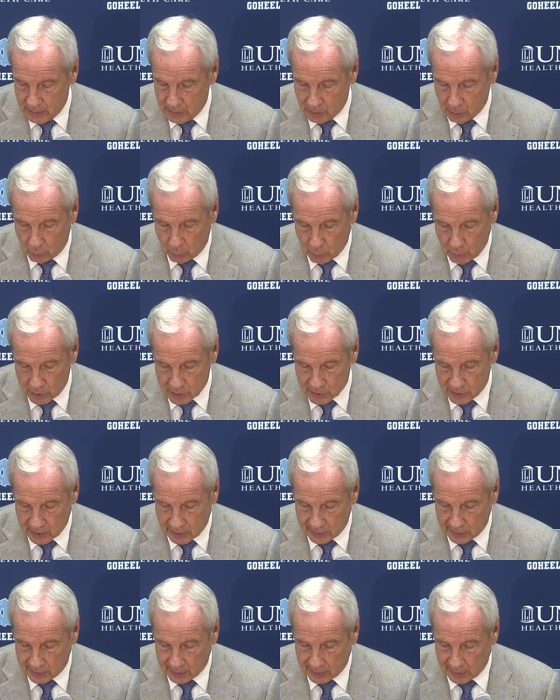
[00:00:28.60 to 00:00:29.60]
no question, I
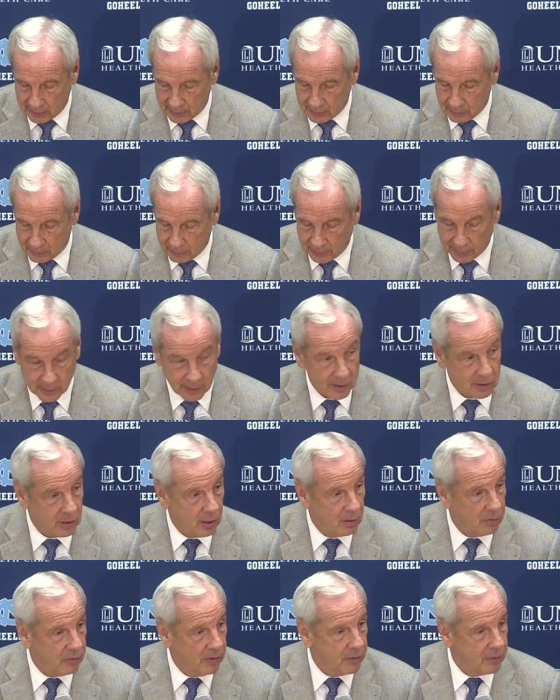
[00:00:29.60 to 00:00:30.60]
didn't like the fact they
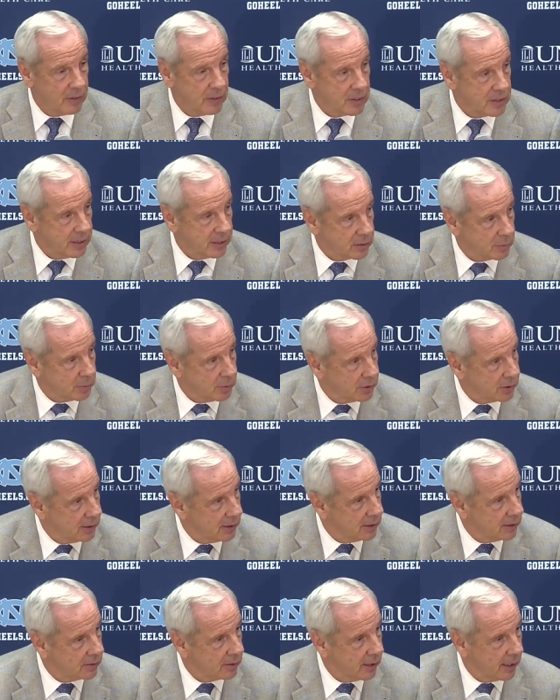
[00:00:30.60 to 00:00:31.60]
shot 56%
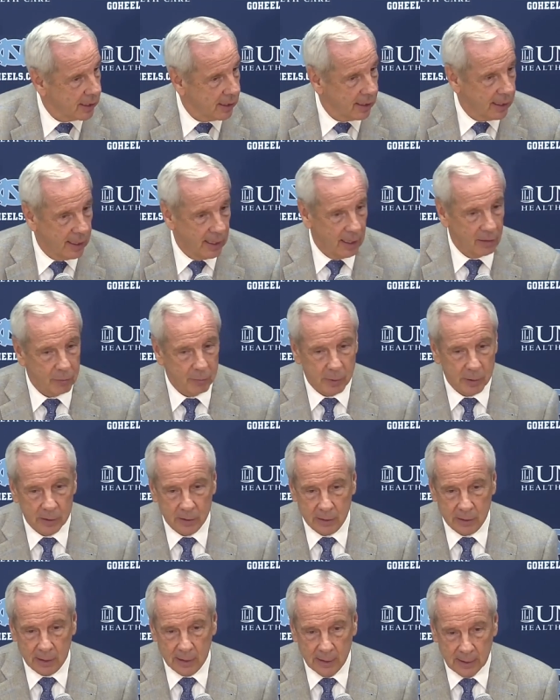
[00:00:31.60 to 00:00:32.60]
in the second half, but
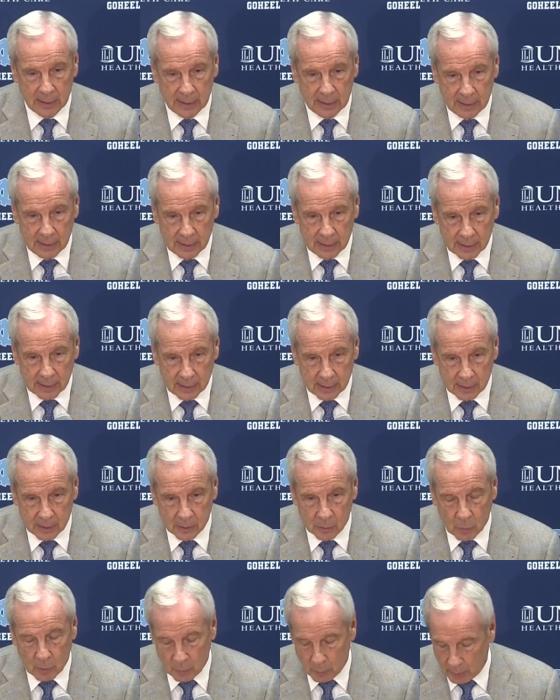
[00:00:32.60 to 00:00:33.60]
uh, uh,
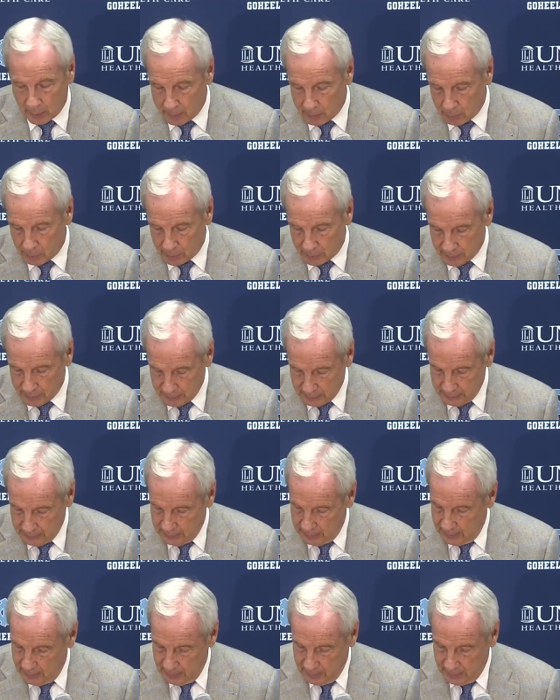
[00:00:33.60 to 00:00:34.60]
we were able to
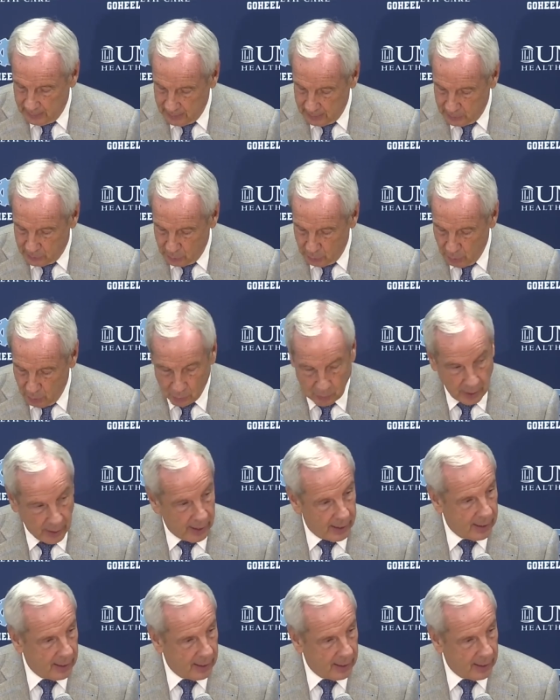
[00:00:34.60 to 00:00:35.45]
uh, do okay.